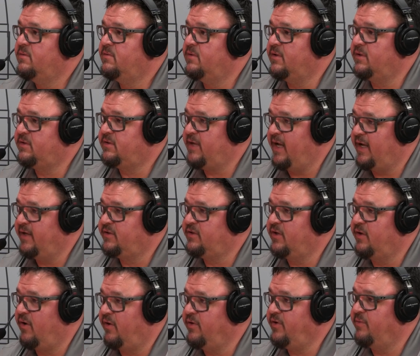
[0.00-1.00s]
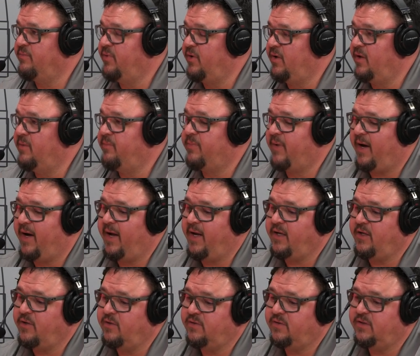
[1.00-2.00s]
the tension on your bullet by
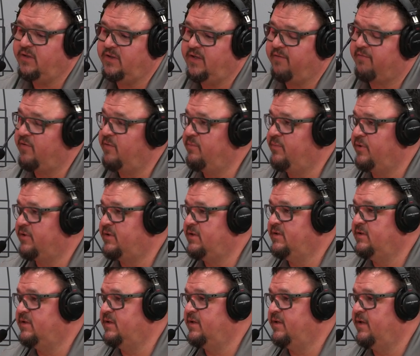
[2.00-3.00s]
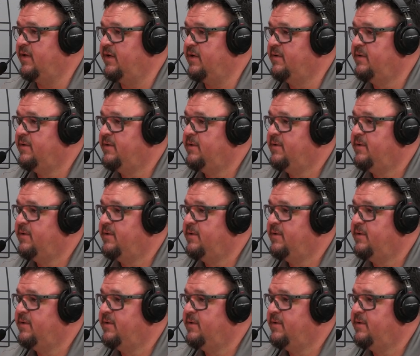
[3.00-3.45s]
using different bushings in the